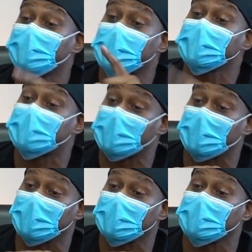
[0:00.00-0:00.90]
give
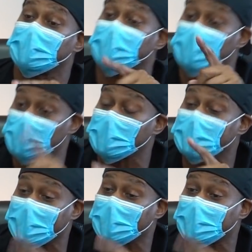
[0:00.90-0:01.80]
consent to do the
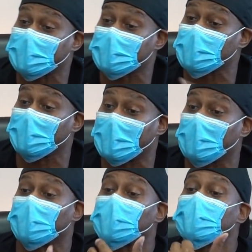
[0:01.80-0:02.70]
DNA test or not?
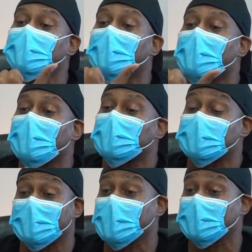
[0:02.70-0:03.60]
Or do you want to argue?
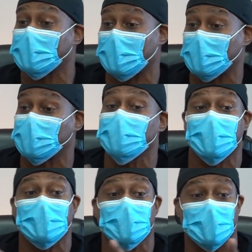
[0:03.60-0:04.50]
Because I'm not good at arguing. You
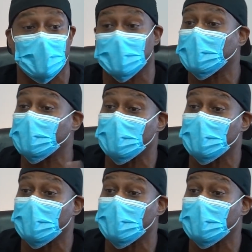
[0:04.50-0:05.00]
probably want to argue with a